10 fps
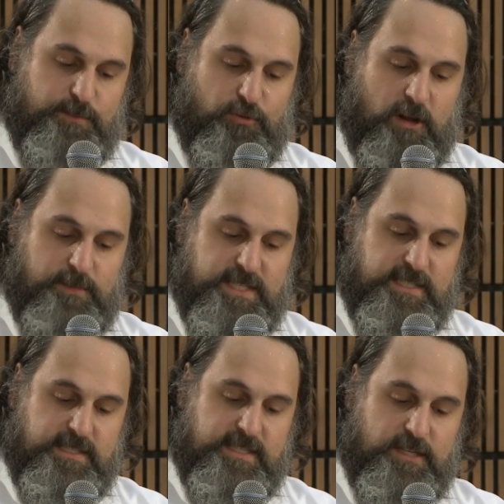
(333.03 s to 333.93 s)

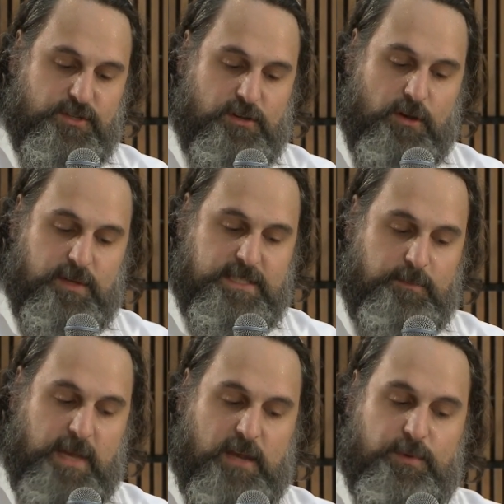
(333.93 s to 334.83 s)
promises that you're going
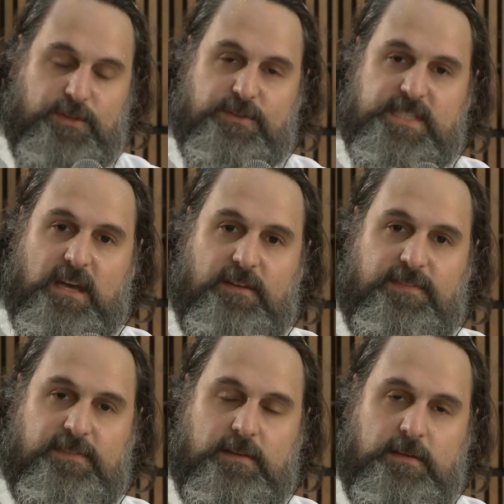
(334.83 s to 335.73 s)
to make with
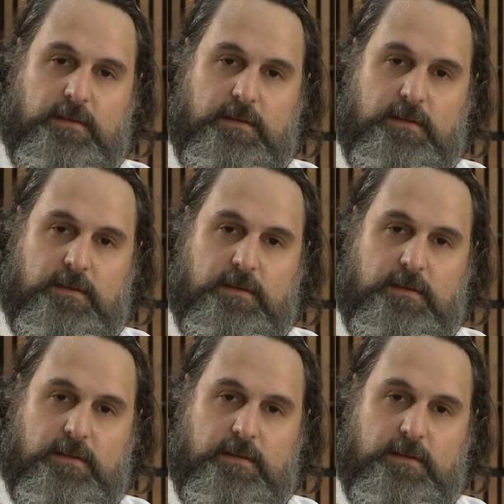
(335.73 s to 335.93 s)
yourself